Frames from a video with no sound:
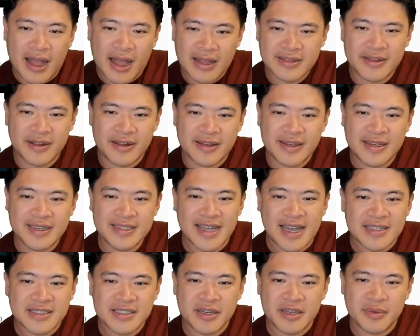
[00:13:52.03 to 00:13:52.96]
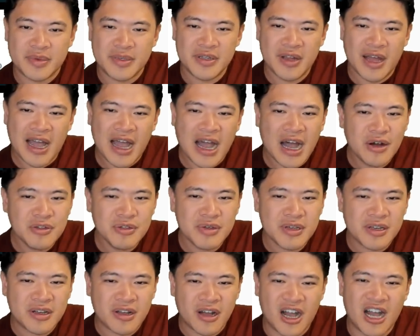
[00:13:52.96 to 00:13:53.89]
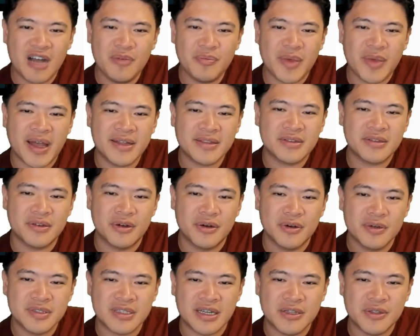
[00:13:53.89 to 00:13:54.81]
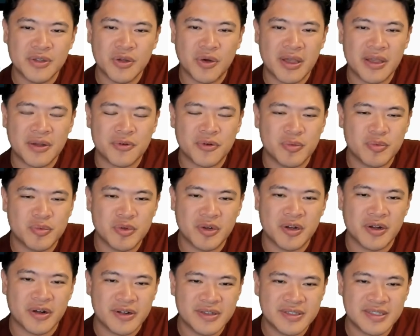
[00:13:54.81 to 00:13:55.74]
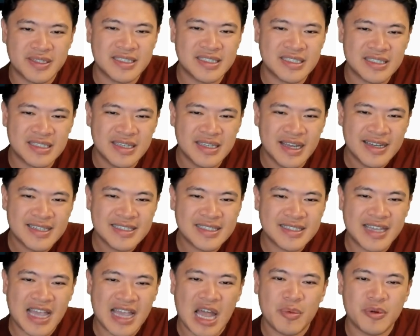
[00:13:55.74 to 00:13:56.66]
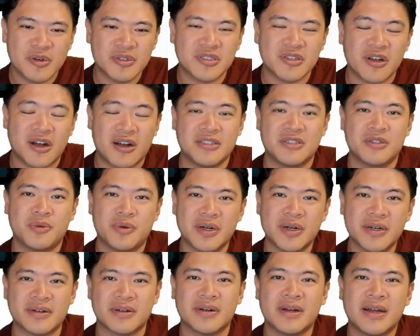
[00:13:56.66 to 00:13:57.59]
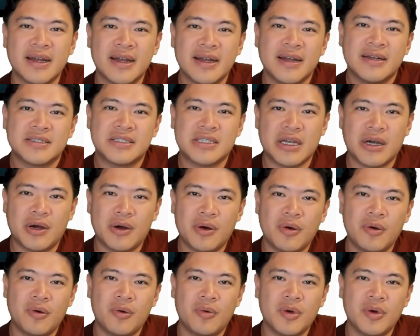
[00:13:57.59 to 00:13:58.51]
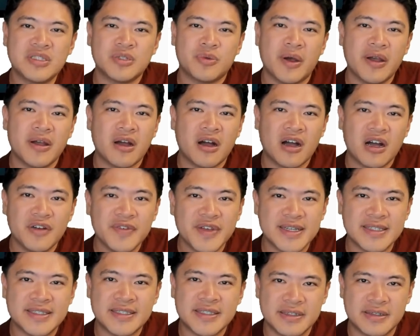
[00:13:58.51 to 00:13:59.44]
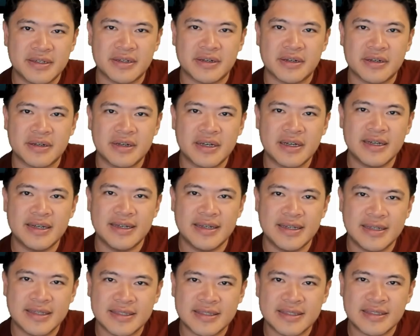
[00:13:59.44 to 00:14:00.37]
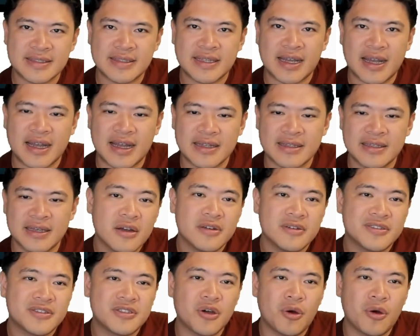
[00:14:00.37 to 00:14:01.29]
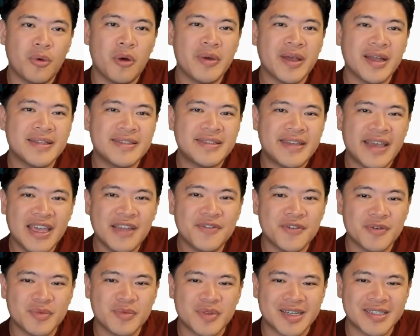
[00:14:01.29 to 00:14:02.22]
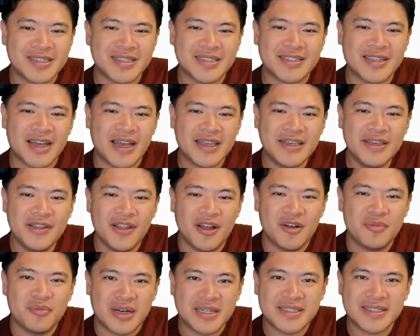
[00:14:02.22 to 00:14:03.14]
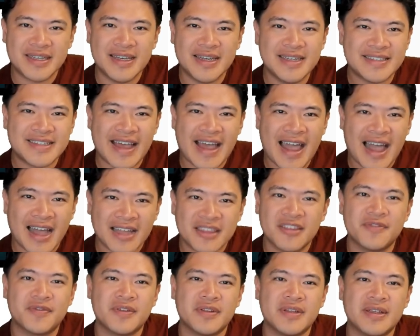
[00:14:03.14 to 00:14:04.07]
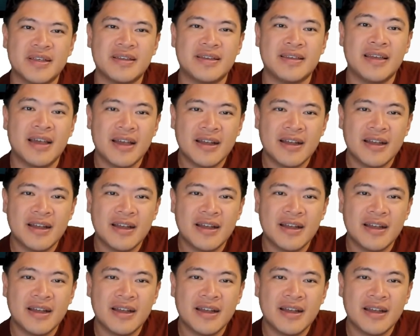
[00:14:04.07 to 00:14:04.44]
he's asking him, how do you combat those annoying cryptocurrency scammers on Twitter? So what's quite obvious here is that, so what we can take from this is that Elon Musk is actively